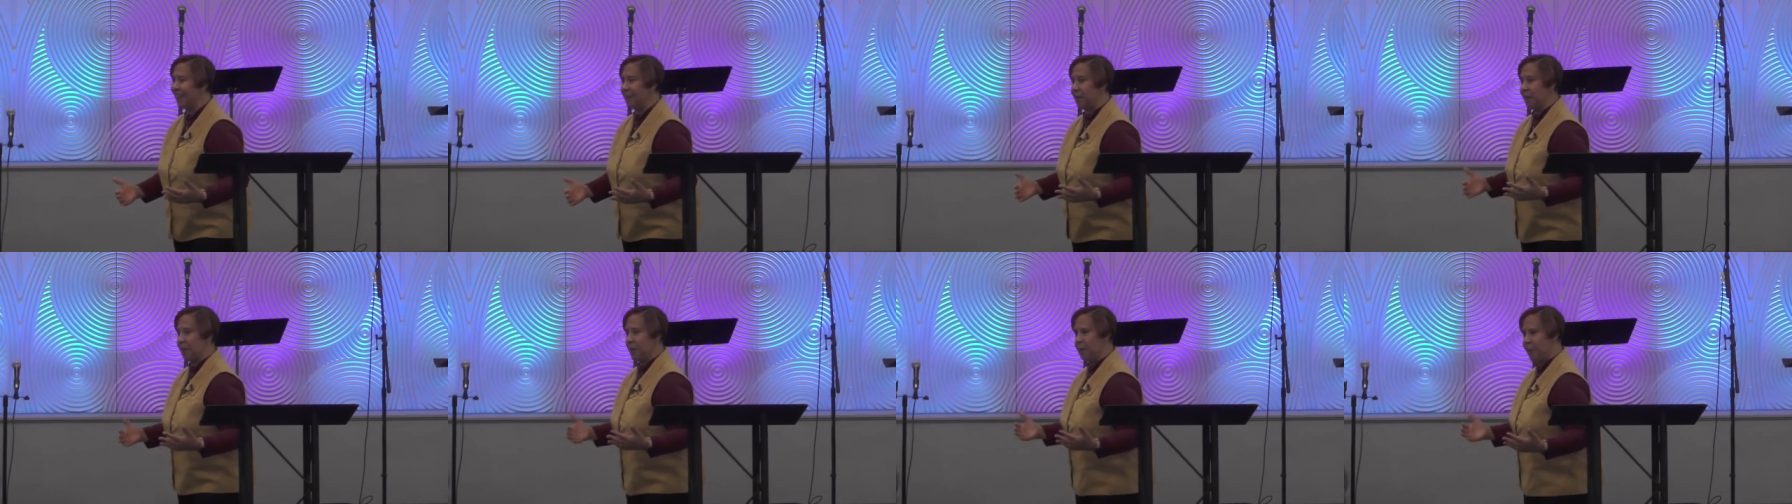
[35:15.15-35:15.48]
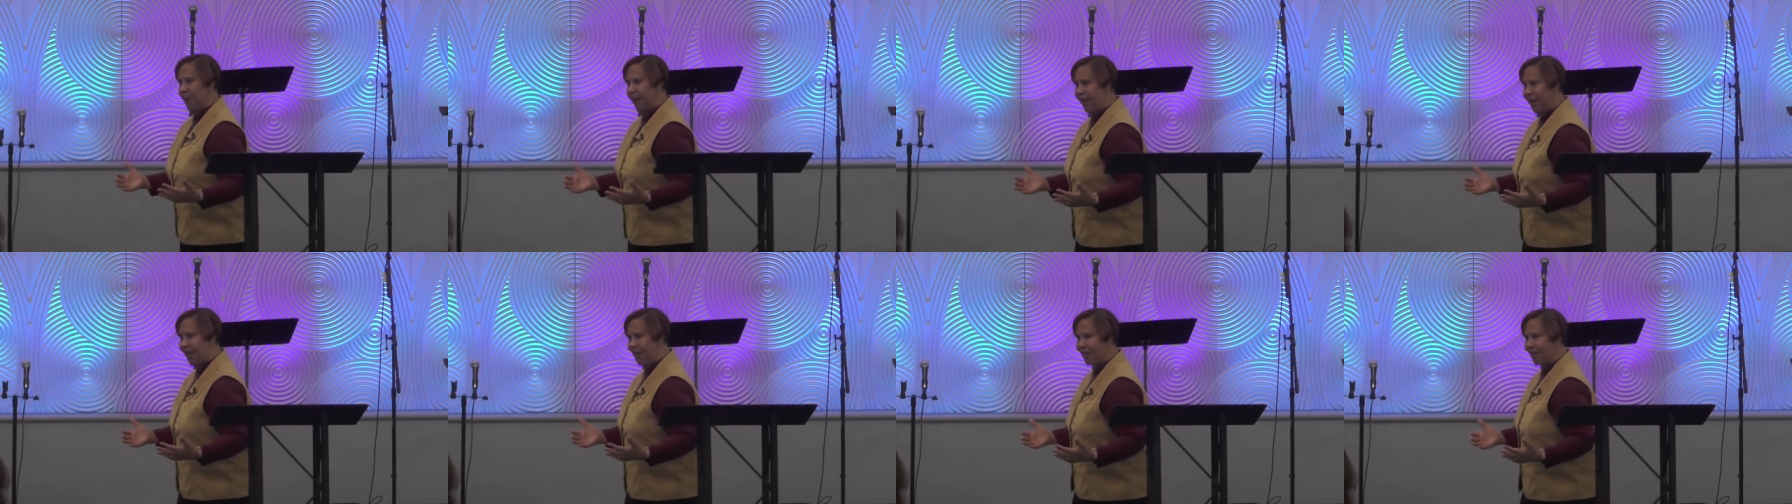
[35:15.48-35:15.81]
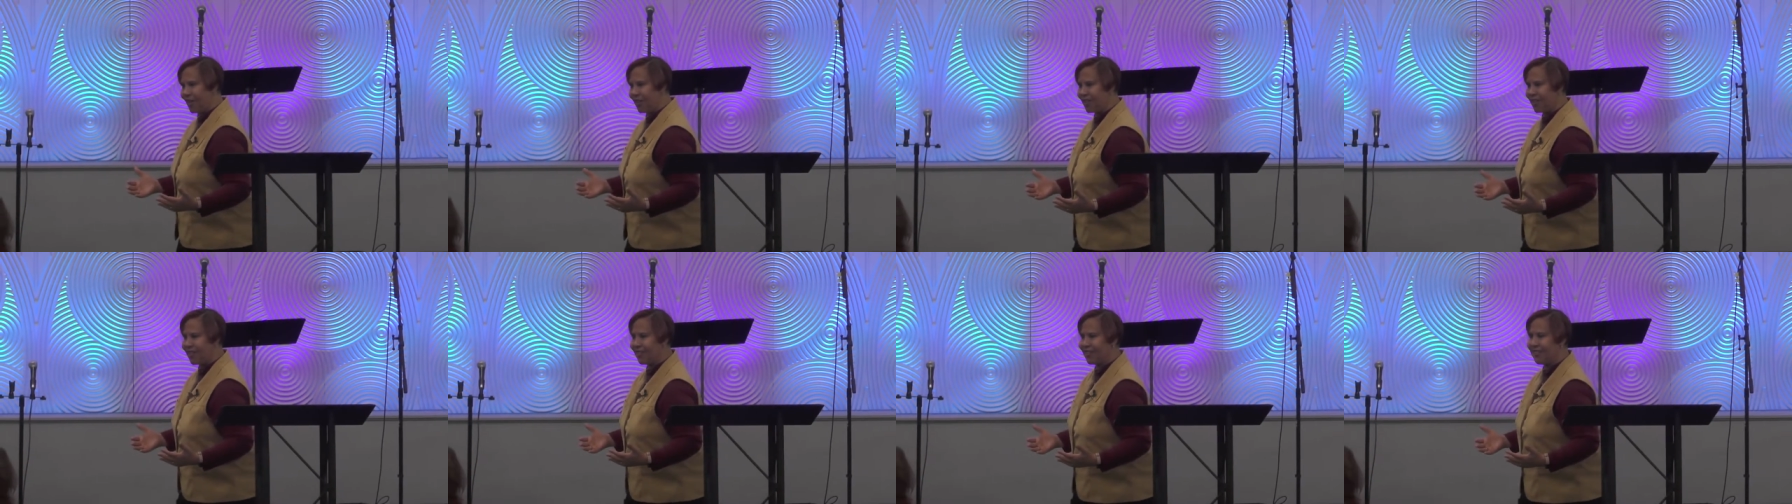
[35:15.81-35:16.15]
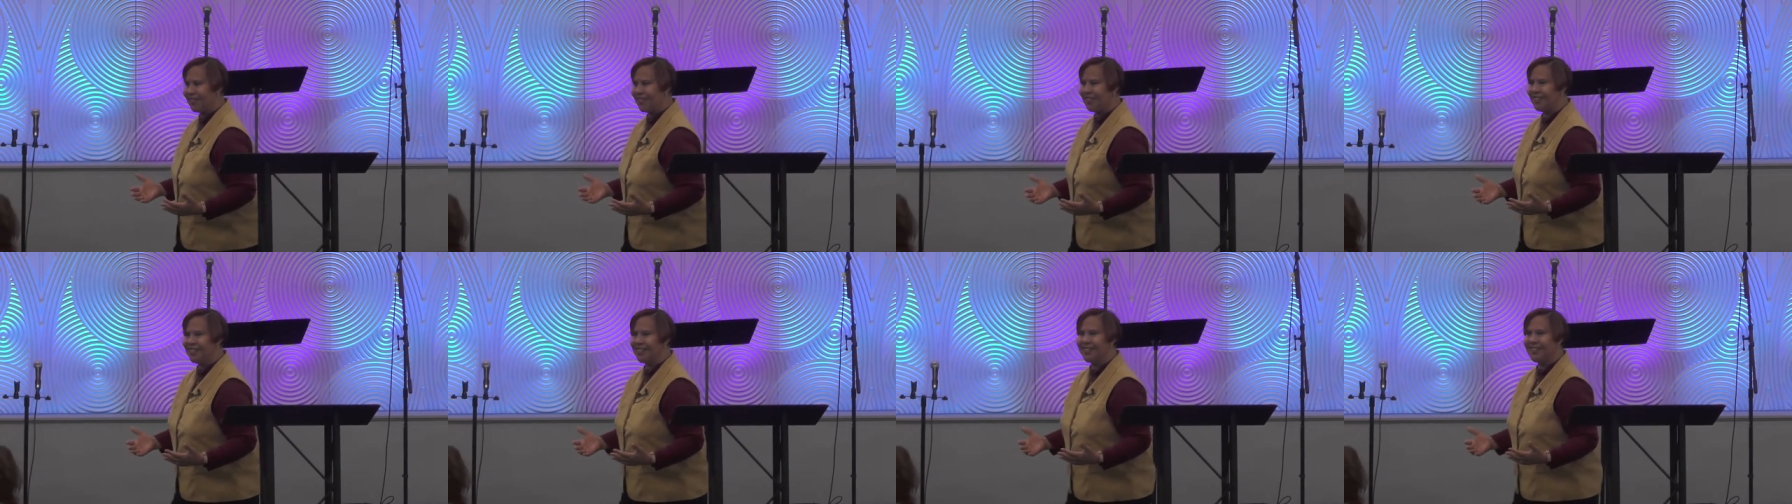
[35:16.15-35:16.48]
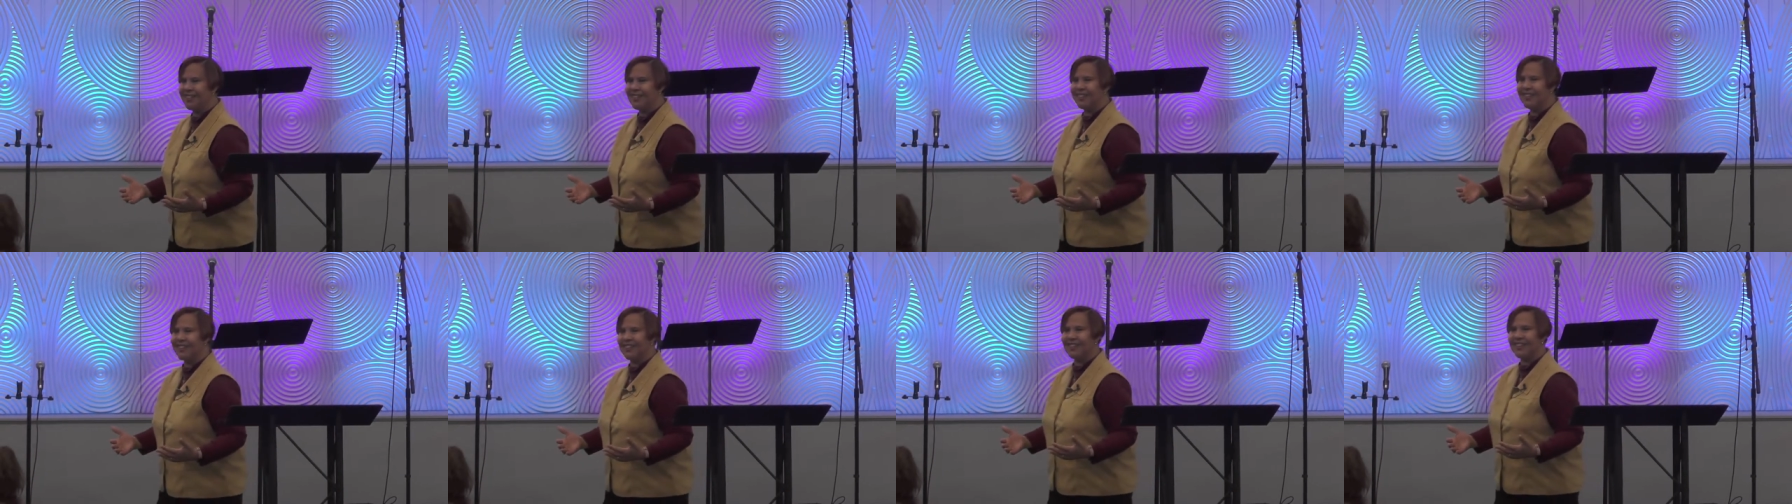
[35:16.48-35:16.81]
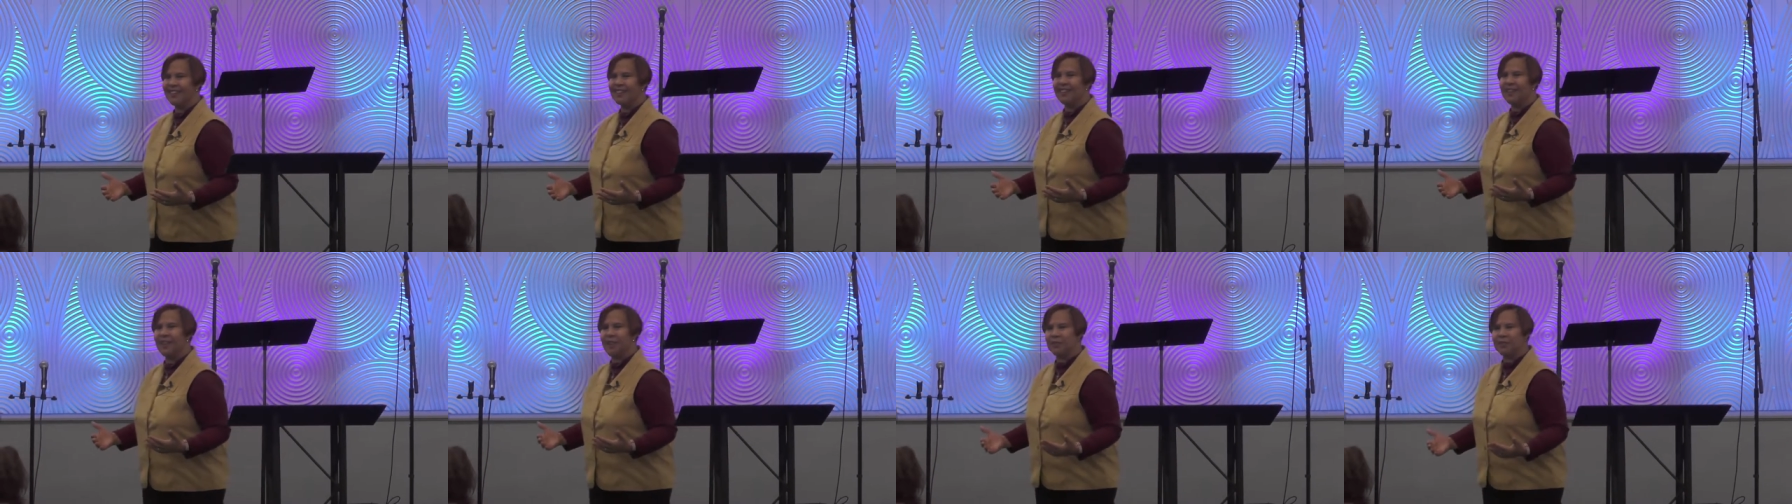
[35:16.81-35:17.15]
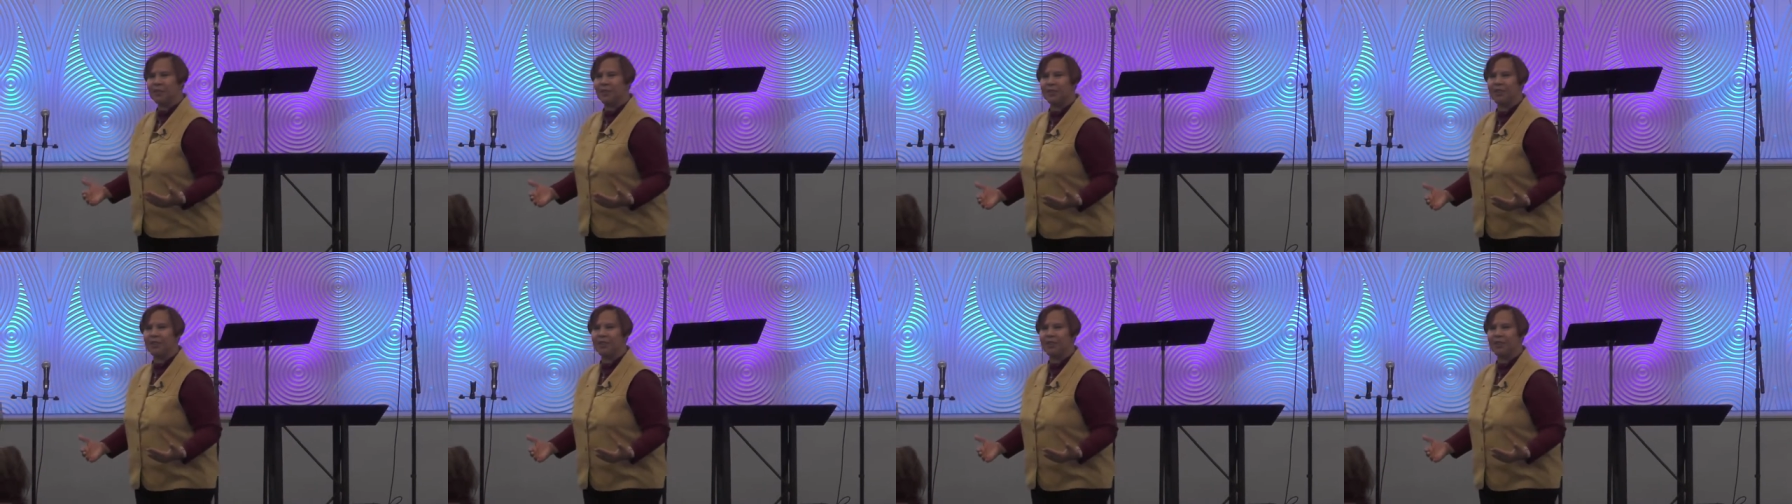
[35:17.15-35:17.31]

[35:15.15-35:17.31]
like a bear loves